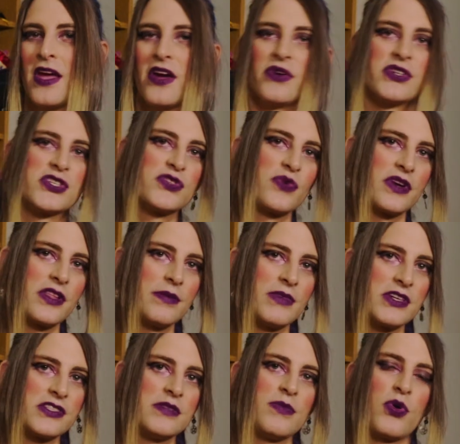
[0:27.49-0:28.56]
which is one of the
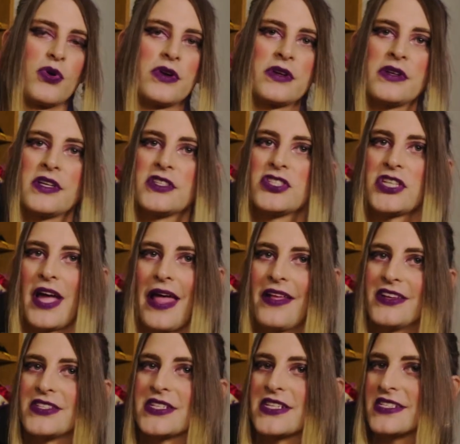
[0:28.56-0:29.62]
most important and
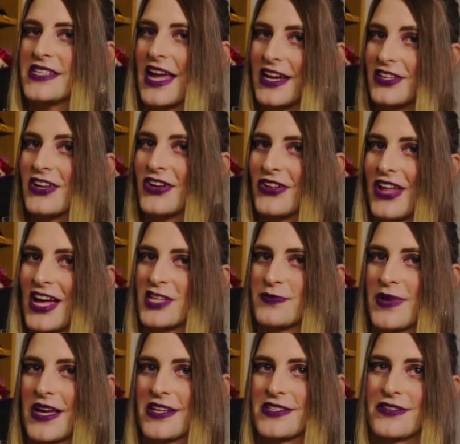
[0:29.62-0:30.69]
challenging technical
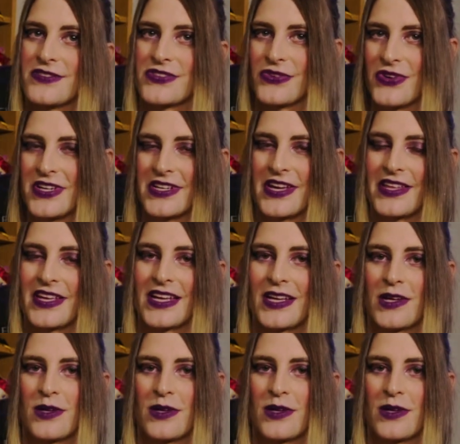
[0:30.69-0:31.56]
aspects of storytelling.